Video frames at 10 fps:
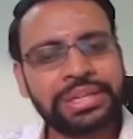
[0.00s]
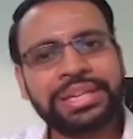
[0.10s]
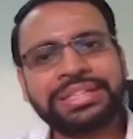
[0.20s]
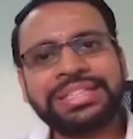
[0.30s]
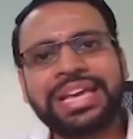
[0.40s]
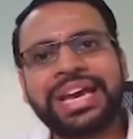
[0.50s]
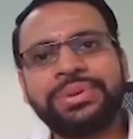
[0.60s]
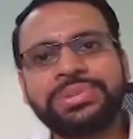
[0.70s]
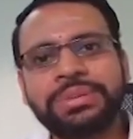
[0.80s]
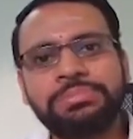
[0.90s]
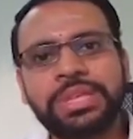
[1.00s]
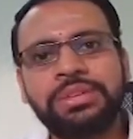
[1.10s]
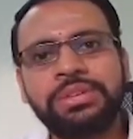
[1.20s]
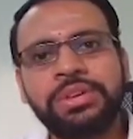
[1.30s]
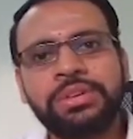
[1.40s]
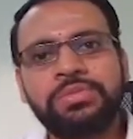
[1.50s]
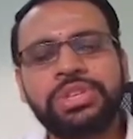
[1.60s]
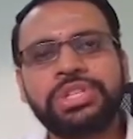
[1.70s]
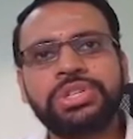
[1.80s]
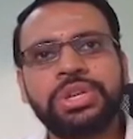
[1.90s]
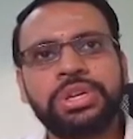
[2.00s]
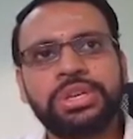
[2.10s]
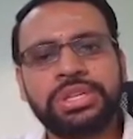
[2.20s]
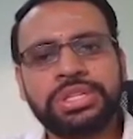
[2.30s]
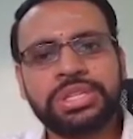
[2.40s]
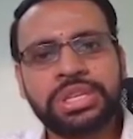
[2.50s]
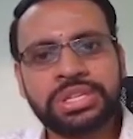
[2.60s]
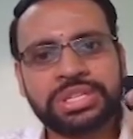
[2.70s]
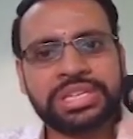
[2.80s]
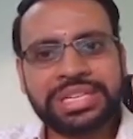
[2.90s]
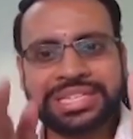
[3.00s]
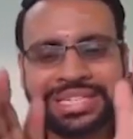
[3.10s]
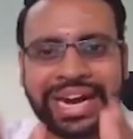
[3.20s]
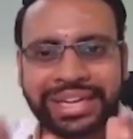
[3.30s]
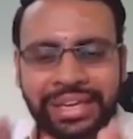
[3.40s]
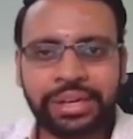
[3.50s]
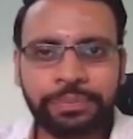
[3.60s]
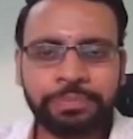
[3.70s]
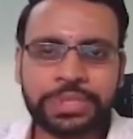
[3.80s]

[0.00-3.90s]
Let's have something which is still static.